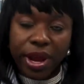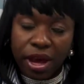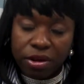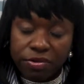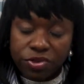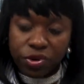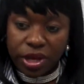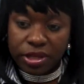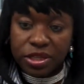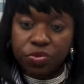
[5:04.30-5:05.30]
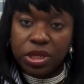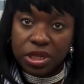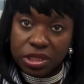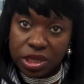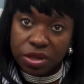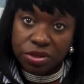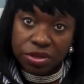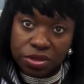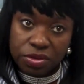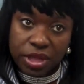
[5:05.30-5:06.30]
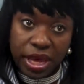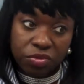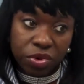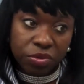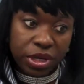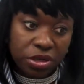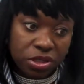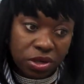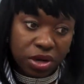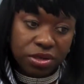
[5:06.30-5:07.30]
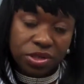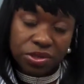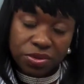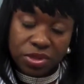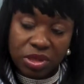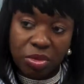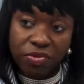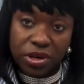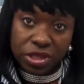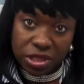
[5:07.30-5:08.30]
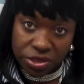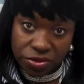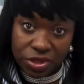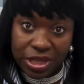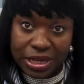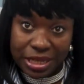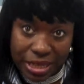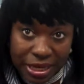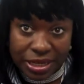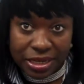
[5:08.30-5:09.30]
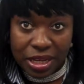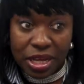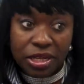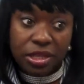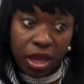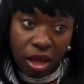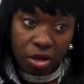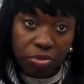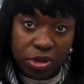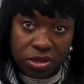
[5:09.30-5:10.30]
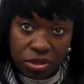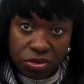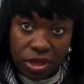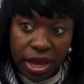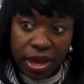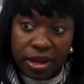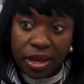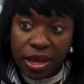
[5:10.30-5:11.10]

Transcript: round of trainings, and we continue to do that, where we are starting to use some of our teachers that get it to help us do that.